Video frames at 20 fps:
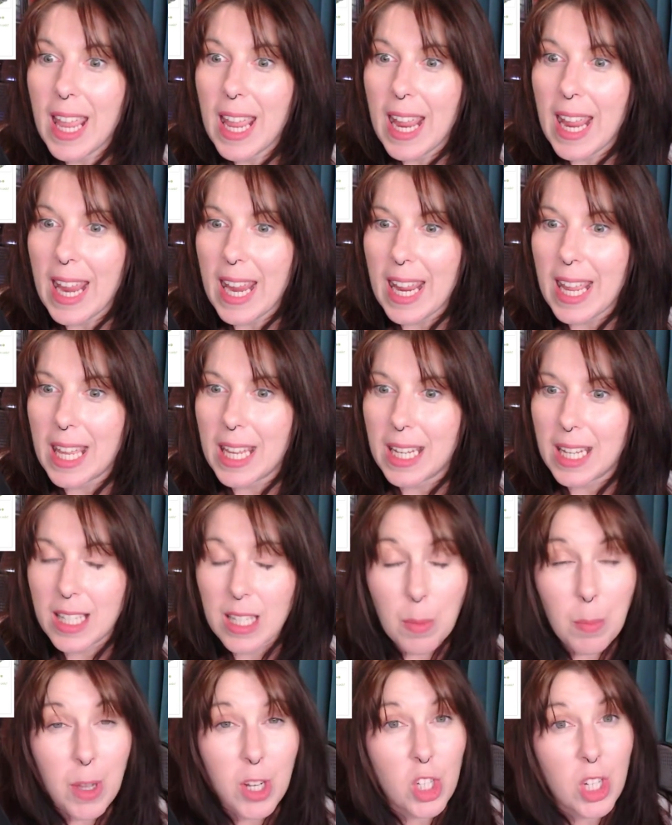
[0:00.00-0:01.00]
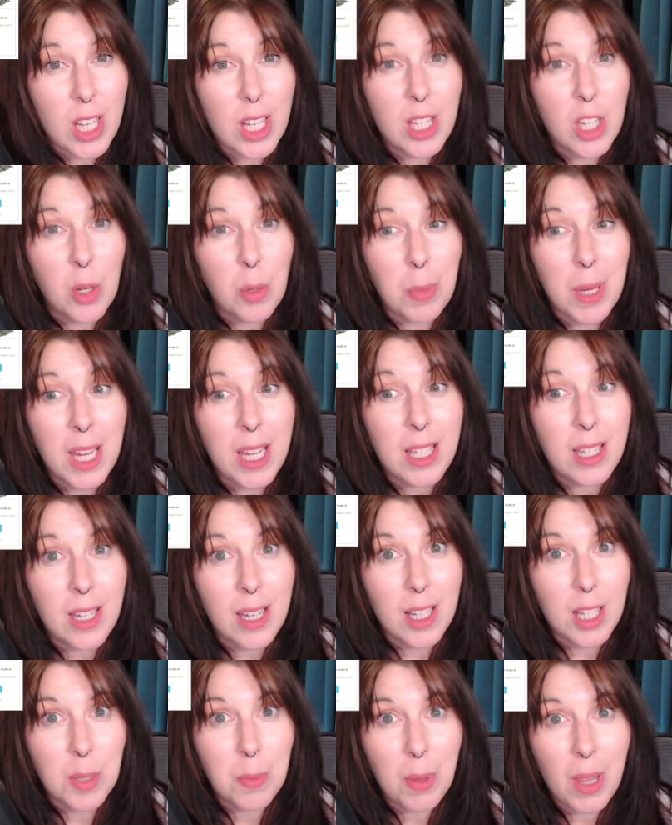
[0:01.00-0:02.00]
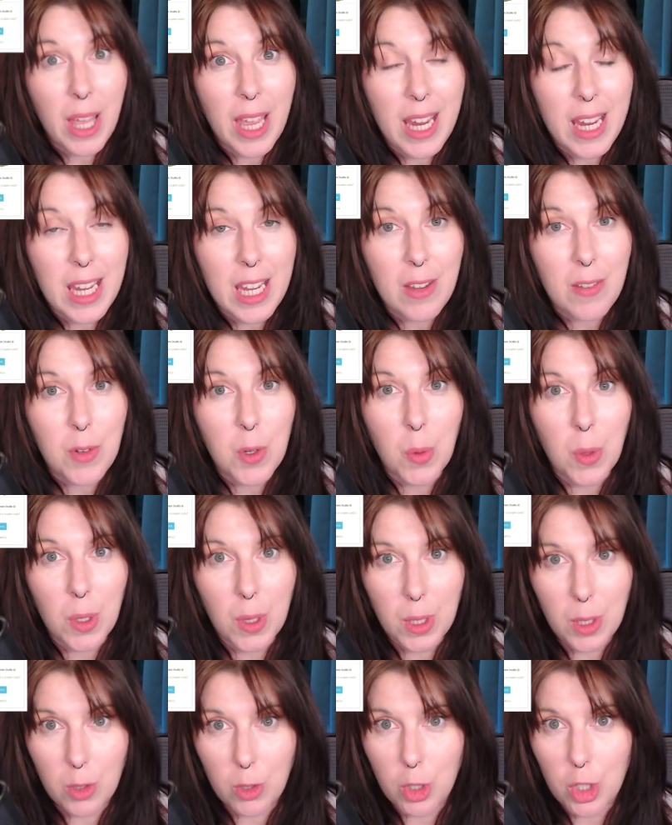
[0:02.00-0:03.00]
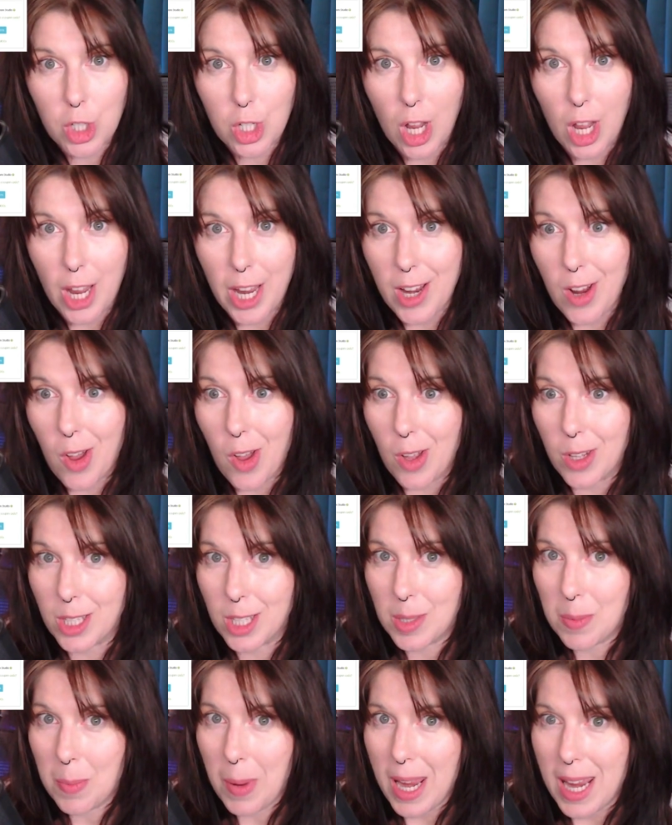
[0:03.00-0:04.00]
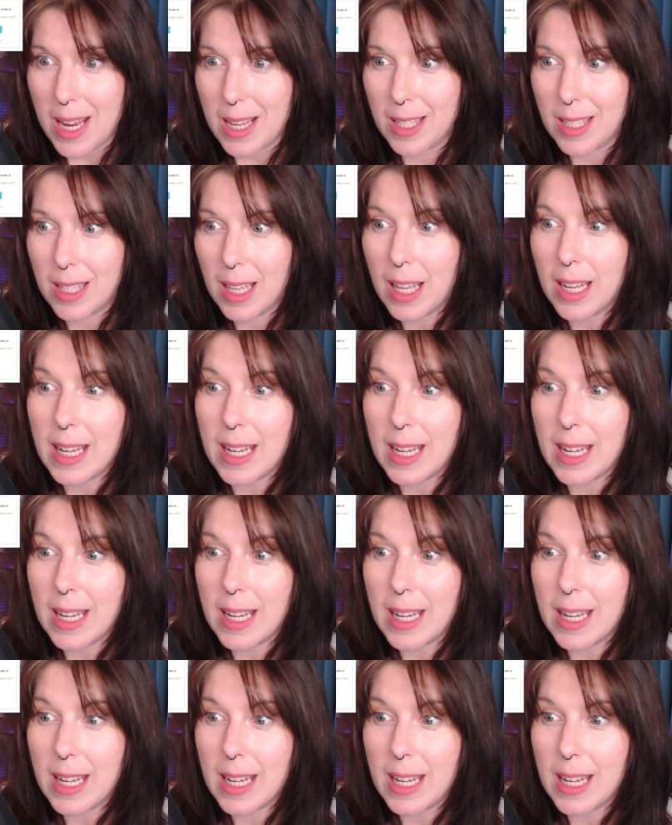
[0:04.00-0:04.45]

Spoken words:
and it's a much easier piece to display if you're a little shy on space.